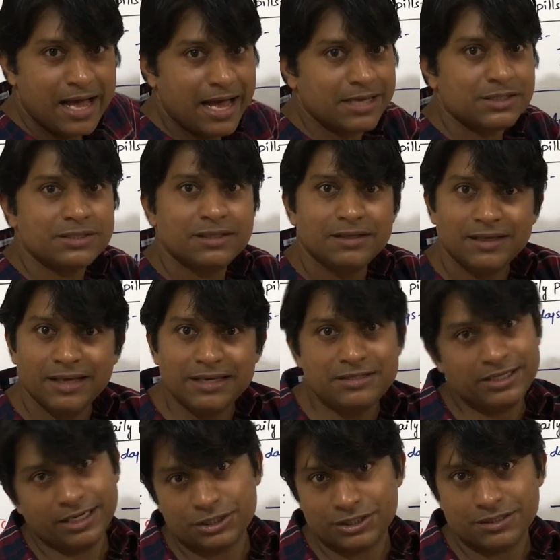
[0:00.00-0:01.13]
as
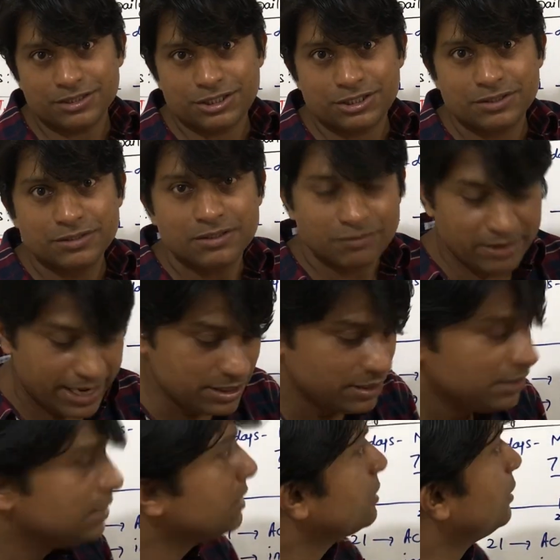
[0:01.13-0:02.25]
injections, right?
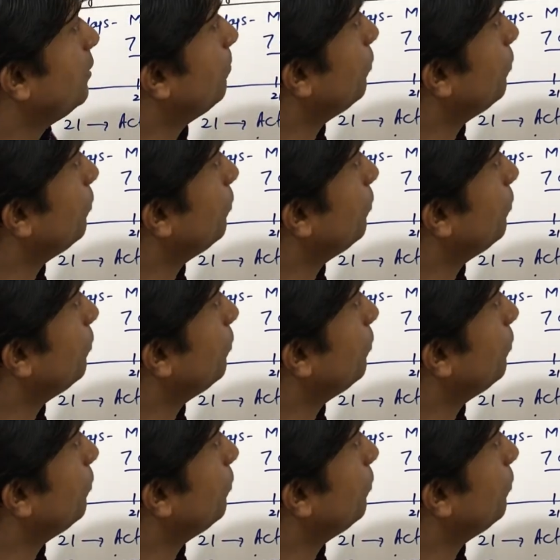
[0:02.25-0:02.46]
So the